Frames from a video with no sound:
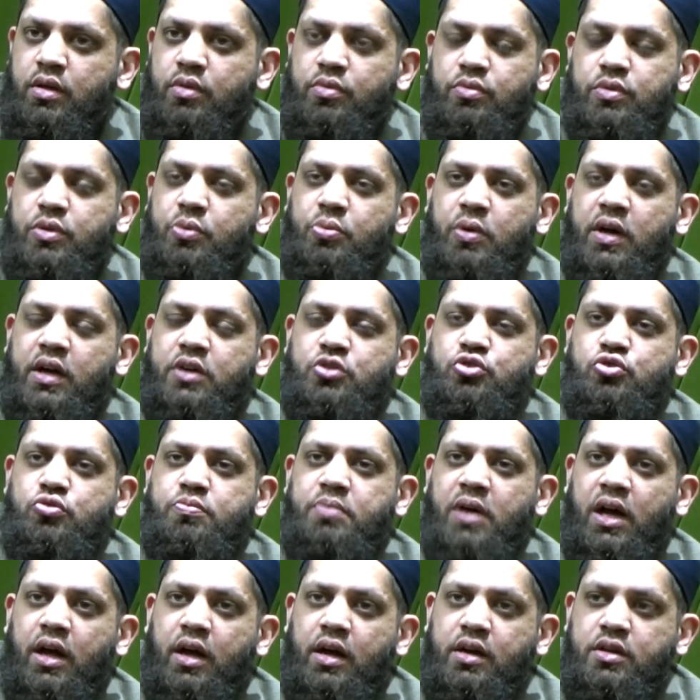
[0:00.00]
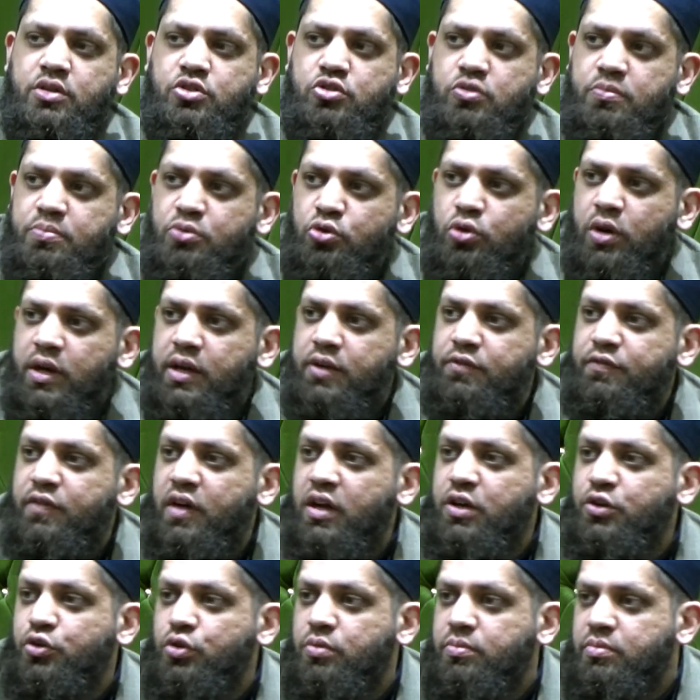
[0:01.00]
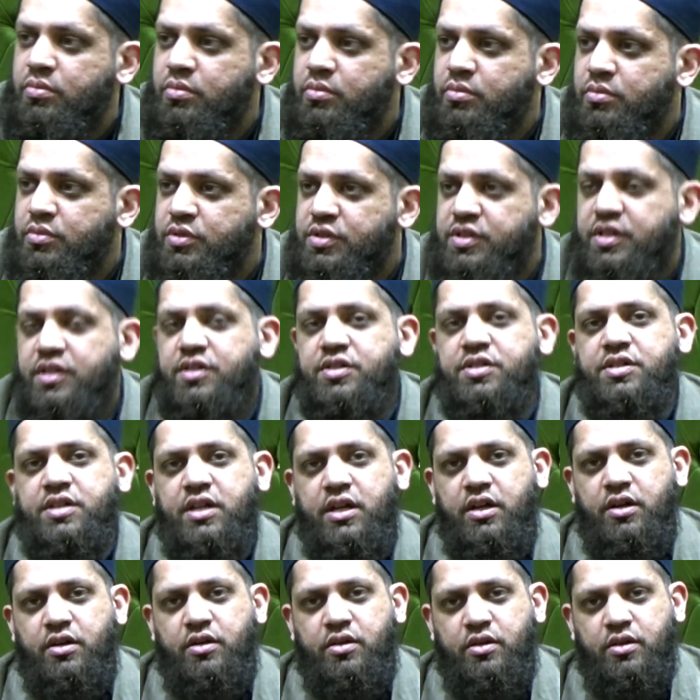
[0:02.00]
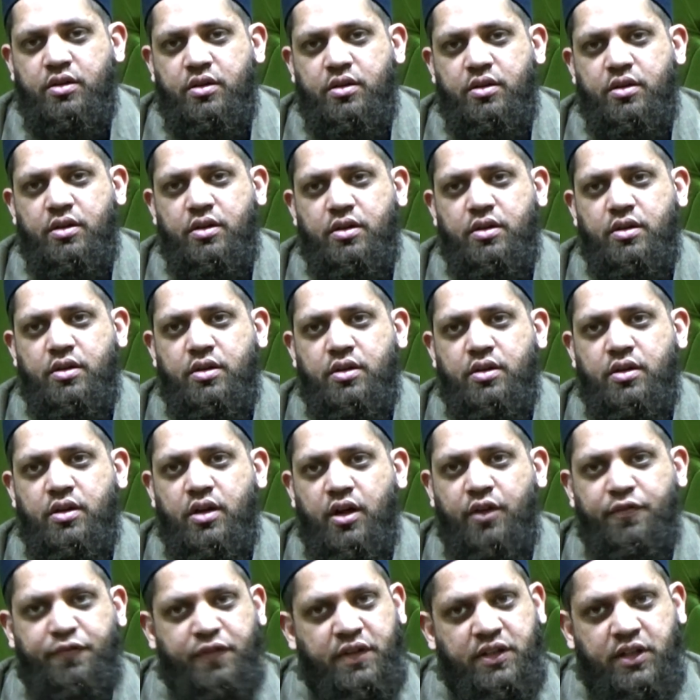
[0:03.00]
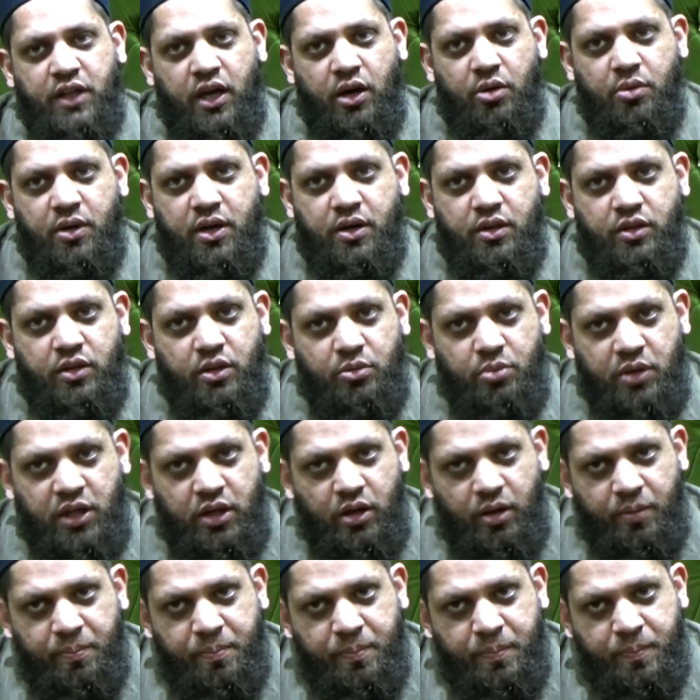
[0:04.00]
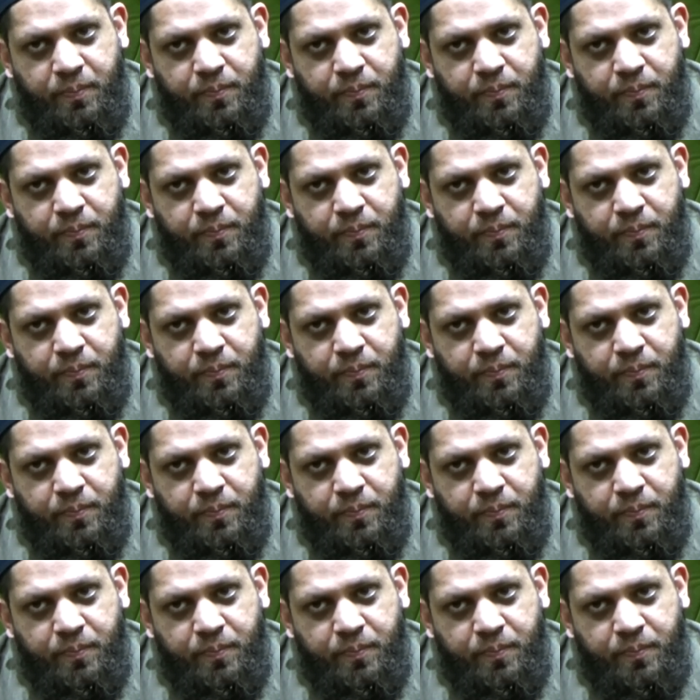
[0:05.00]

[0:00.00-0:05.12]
The work Subhan as-Sabuh in volume 16 of Fatawa Ridawiyya.